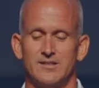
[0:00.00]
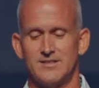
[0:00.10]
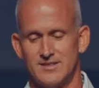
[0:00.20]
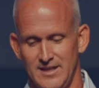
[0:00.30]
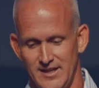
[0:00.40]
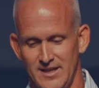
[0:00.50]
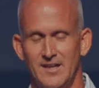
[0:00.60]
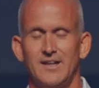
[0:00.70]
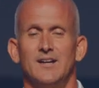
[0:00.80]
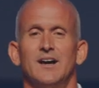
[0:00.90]
conceited.
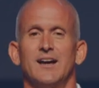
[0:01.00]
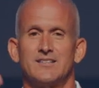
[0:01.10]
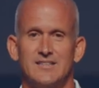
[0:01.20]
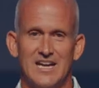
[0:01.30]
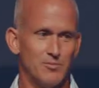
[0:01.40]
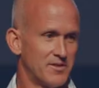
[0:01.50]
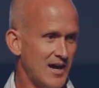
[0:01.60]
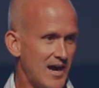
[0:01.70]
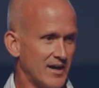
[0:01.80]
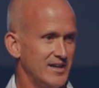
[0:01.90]
I stayed with
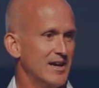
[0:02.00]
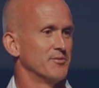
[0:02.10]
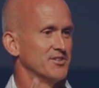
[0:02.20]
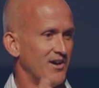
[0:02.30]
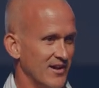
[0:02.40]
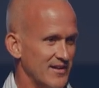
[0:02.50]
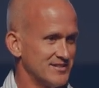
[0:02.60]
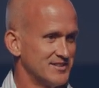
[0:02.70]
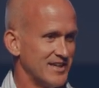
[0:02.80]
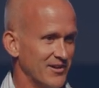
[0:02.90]
cocky. I'm sorry. That's
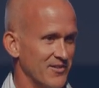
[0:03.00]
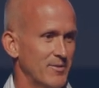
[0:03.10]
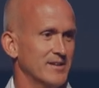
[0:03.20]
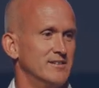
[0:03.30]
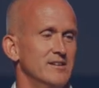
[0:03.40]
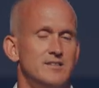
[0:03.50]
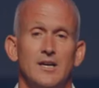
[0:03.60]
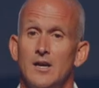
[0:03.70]
the title of the message.